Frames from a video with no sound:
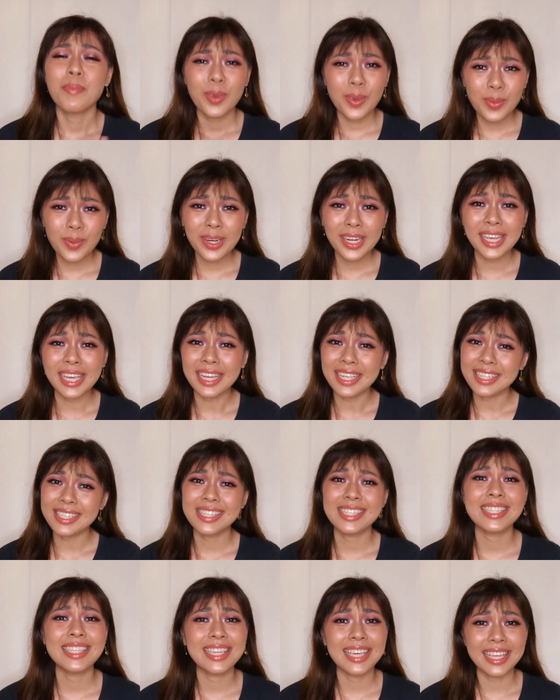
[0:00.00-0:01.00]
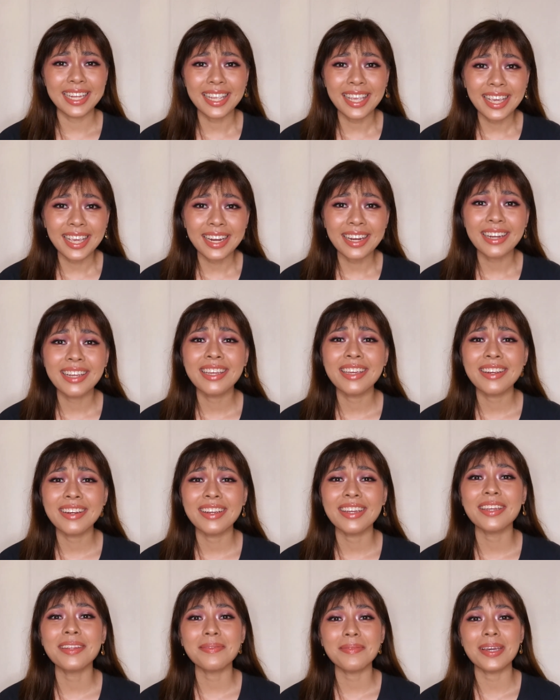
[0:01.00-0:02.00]
beauty, and skincare here
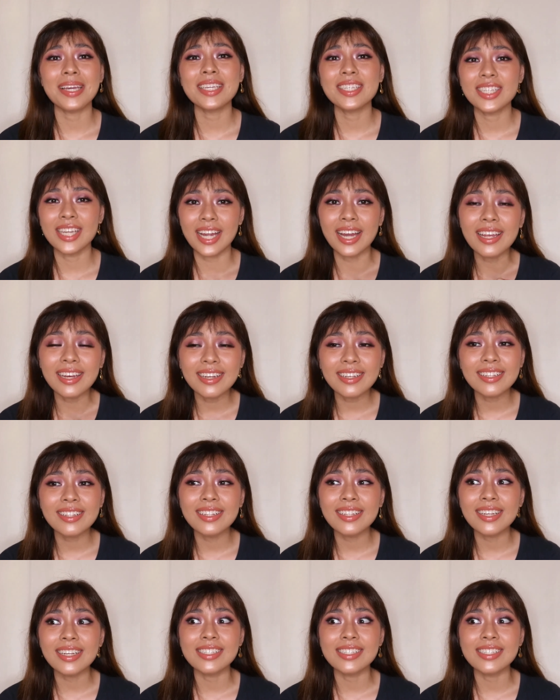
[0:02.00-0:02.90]
in my channel.